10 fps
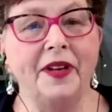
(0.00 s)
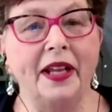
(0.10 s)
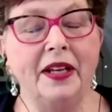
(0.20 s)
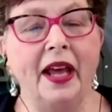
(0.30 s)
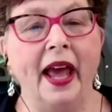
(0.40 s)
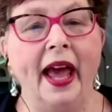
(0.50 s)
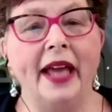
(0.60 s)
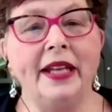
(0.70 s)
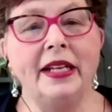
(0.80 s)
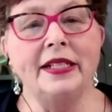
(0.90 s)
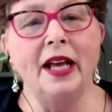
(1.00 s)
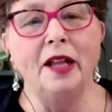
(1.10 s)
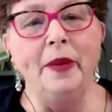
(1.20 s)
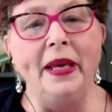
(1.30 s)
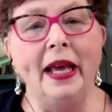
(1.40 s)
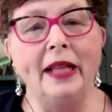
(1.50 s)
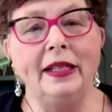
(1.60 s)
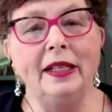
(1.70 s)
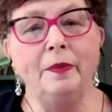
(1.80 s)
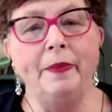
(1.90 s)
And tell me a
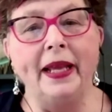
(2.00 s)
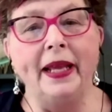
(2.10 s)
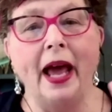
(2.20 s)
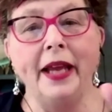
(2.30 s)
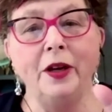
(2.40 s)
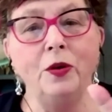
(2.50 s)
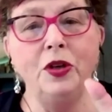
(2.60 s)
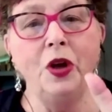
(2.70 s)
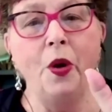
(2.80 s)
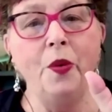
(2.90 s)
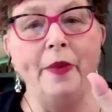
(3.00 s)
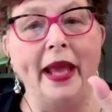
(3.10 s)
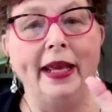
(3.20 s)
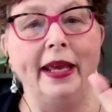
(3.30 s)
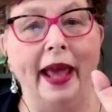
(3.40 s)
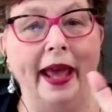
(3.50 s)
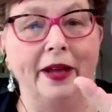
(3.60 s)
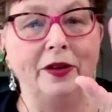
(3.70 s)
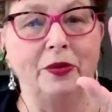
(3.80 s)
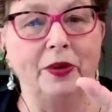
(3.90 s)
little bit. I don't know many
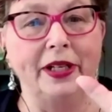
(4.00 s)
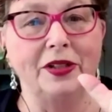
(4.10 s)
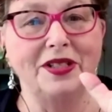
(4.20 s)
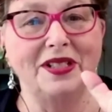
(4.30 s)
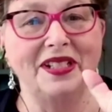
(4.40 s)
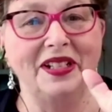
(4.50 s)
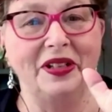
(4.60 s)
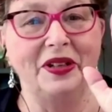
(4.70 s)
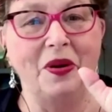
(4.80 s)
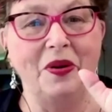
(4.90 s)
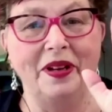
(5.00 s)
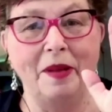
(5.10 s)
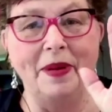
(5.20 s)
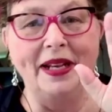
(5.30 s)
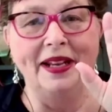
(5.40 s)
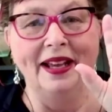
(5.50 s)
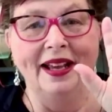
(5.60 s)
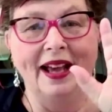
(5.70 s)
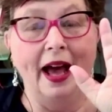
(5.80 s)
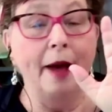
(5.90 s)
hand readers. You know, I mean,
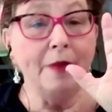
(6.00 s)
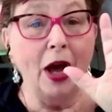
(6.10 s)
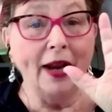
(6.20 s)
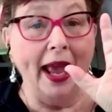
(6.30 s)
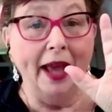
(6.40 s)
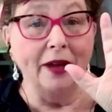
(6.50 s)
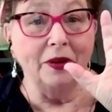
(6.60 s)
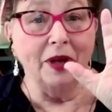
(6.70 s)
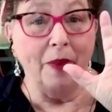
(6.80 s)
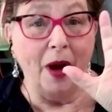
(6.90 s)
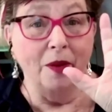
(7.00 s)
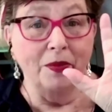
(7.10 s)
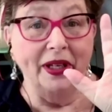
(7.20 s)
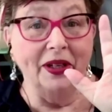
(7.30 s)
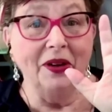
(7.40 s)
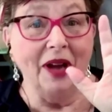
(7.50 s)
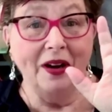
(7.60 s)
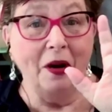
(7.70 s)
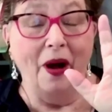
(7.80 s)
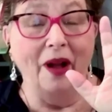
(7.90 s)
I'm not a palm reader at
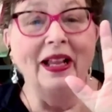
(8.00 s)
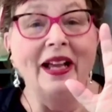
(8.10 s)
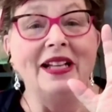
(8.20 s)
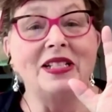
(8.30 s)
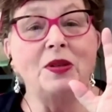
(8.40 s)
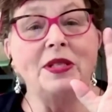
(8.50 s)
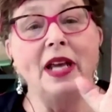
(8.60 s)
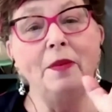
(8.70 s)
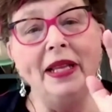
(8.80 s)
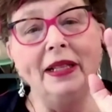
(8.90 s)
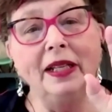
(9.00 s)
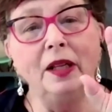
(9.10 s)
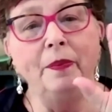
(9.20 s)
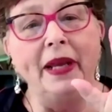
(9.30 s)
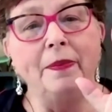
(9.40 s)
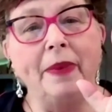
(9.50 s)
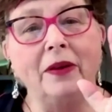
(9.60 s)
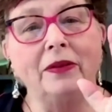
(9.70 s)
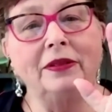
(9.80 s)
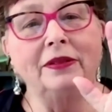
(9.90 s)
all. So tell me a little bit
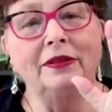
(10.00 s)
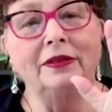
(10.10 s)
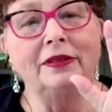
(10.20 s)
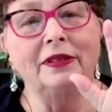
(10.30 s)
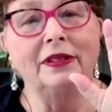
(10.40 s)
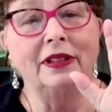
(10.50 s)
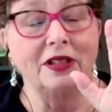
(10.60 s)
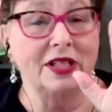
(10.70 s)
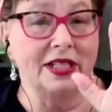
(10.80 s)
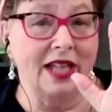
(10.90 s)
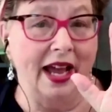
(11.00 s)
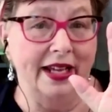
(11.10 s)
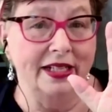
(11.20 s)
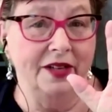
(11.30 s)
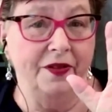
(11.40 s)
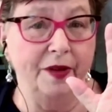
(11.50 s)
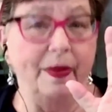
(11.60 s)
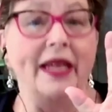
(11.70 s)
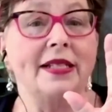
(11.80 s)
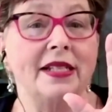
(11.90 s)
about, there's a scientific
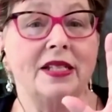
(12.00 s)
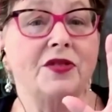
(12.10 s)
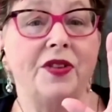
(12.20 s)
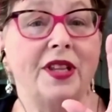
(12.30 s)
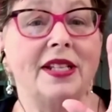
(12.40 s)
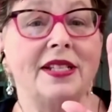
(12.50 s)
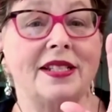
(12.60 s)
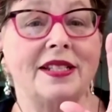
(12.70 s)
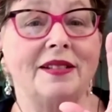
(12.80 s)
basis for this.